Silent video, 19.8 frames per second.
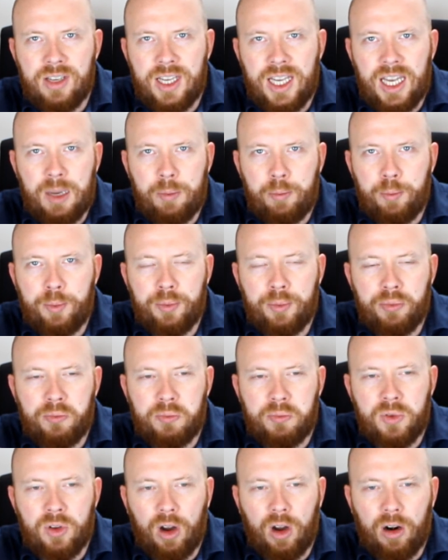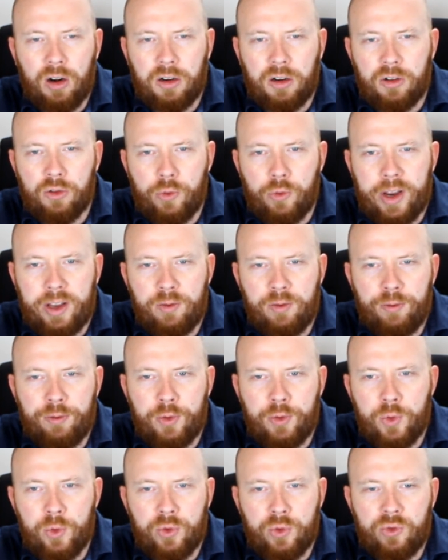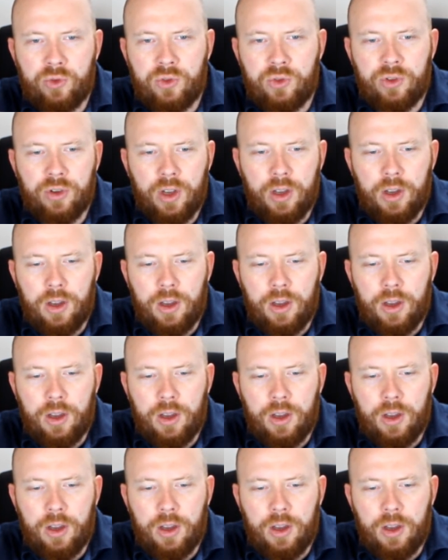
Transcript: deep dark red fruit,